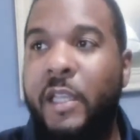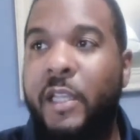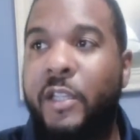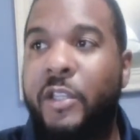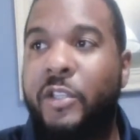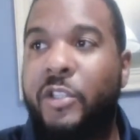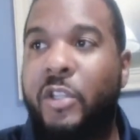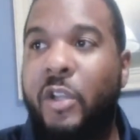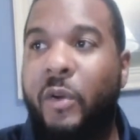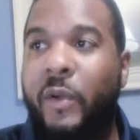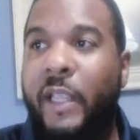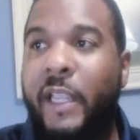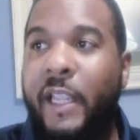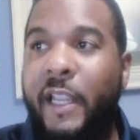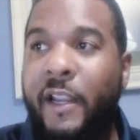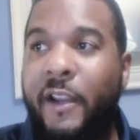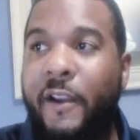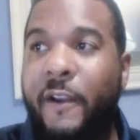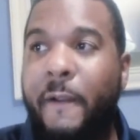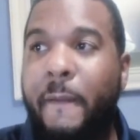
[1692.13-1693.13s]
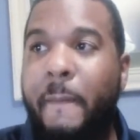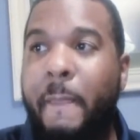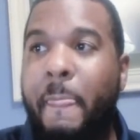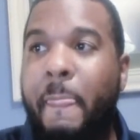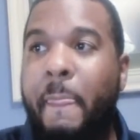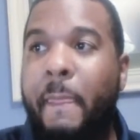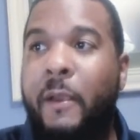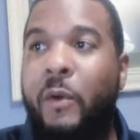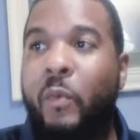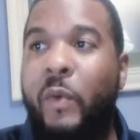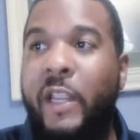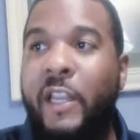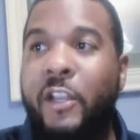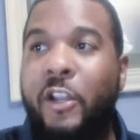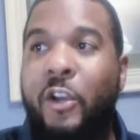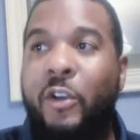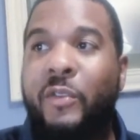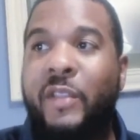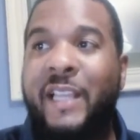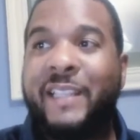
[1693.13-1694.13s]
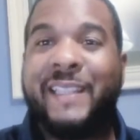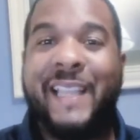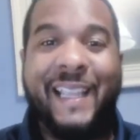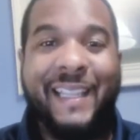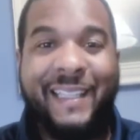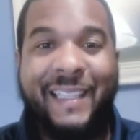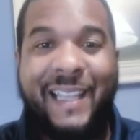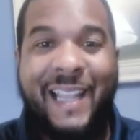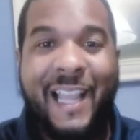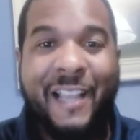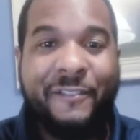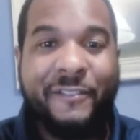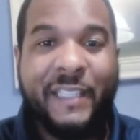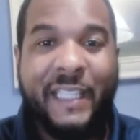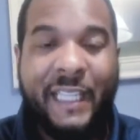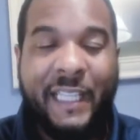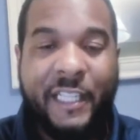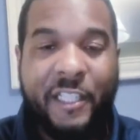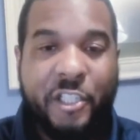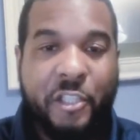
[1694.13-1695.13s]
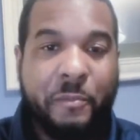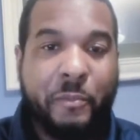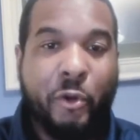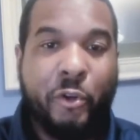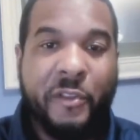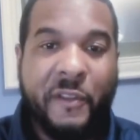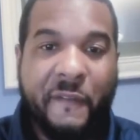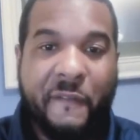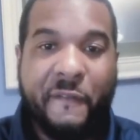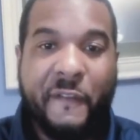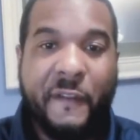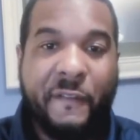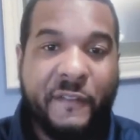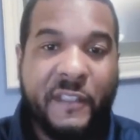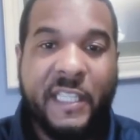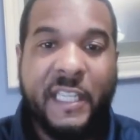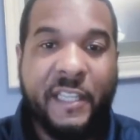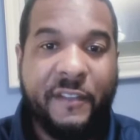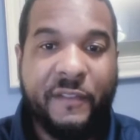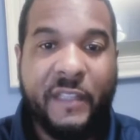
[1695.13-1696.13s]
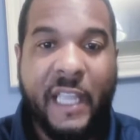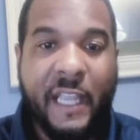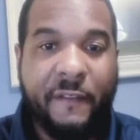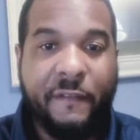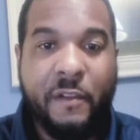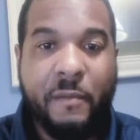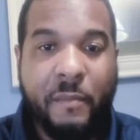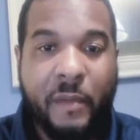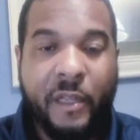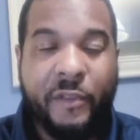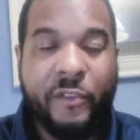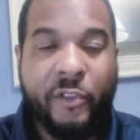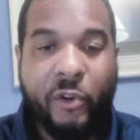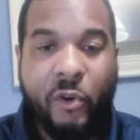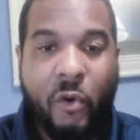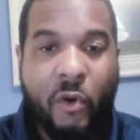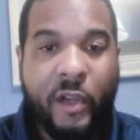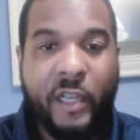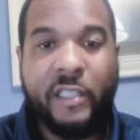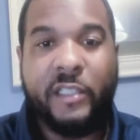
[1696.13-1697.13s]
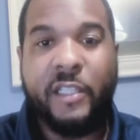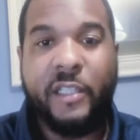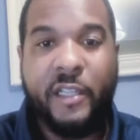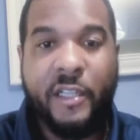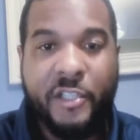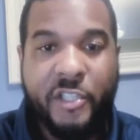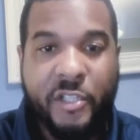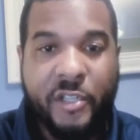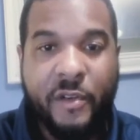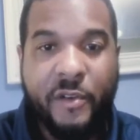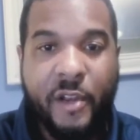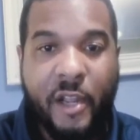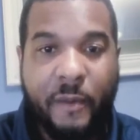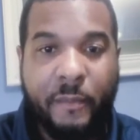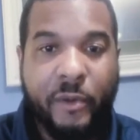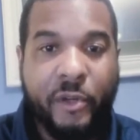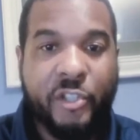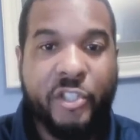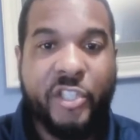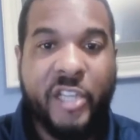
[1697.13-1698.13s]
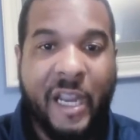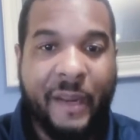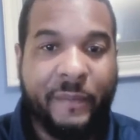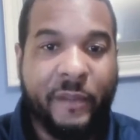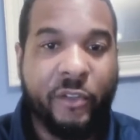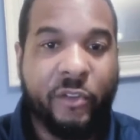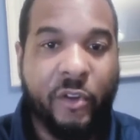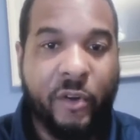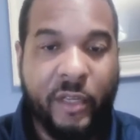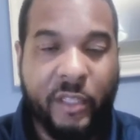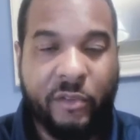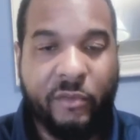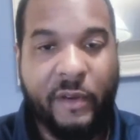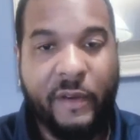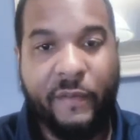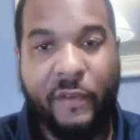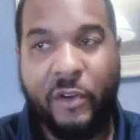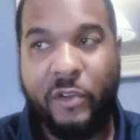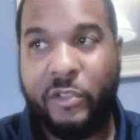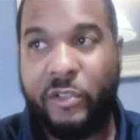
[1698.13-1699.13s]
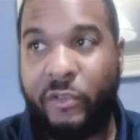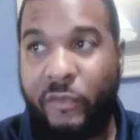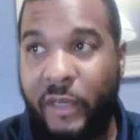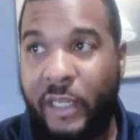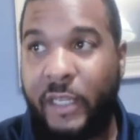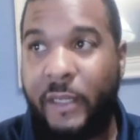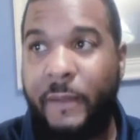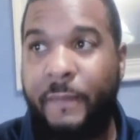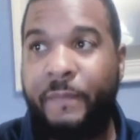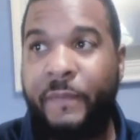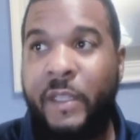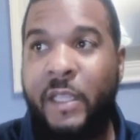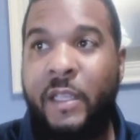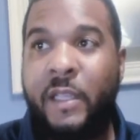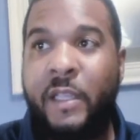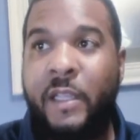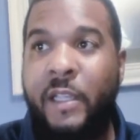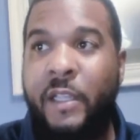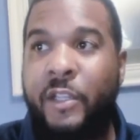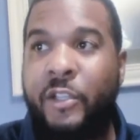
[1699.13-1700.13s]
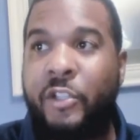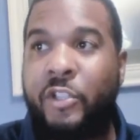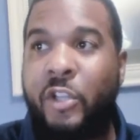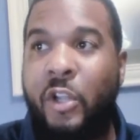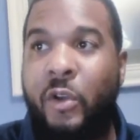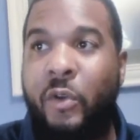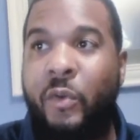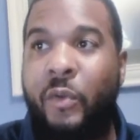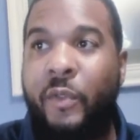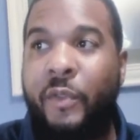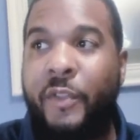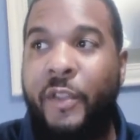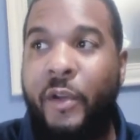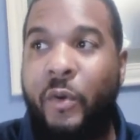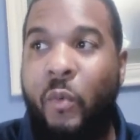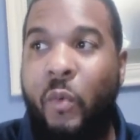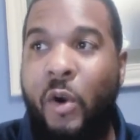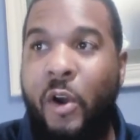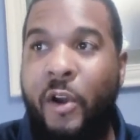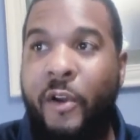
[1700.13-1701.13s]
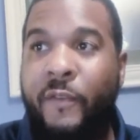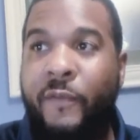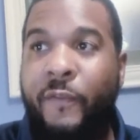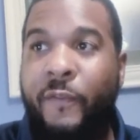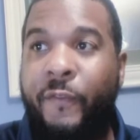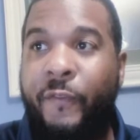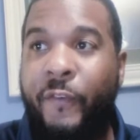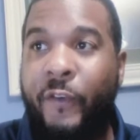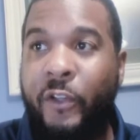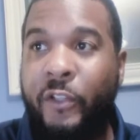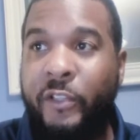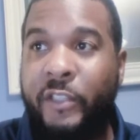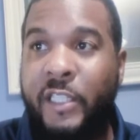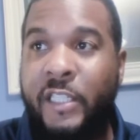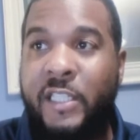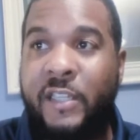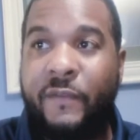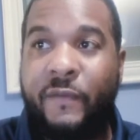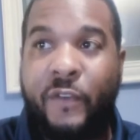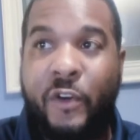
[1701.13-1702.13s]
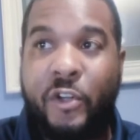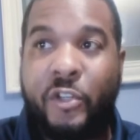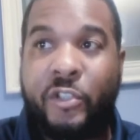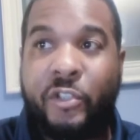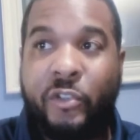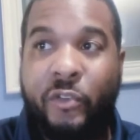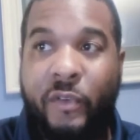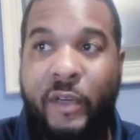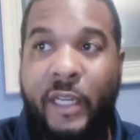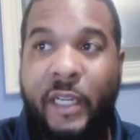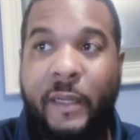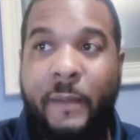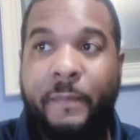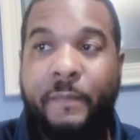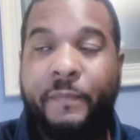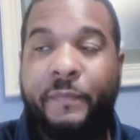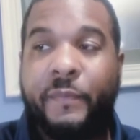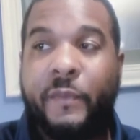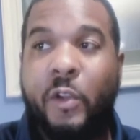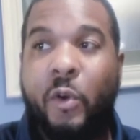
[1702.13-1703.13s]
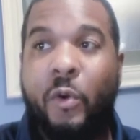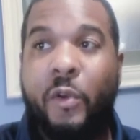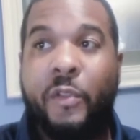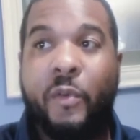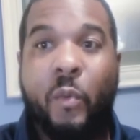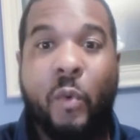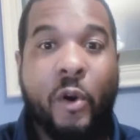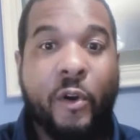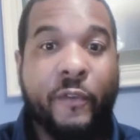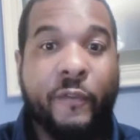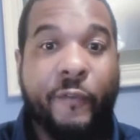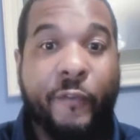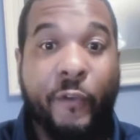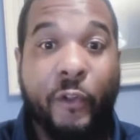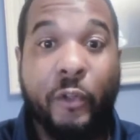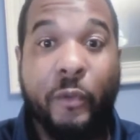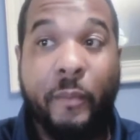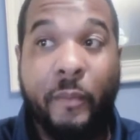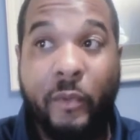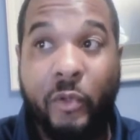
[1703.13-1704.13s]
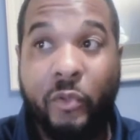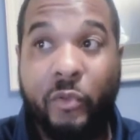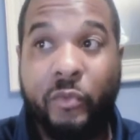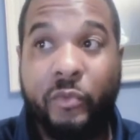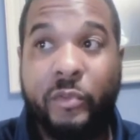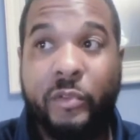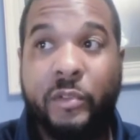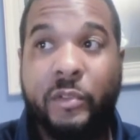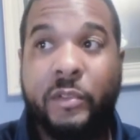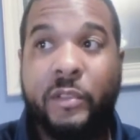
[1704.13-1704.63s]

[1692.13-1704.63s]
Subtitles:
So here we know that they left Egypt on the 15th day of the month, according to the Numbers chapter 33, verse 3. So the word fullness in verse 3, or the word full moon,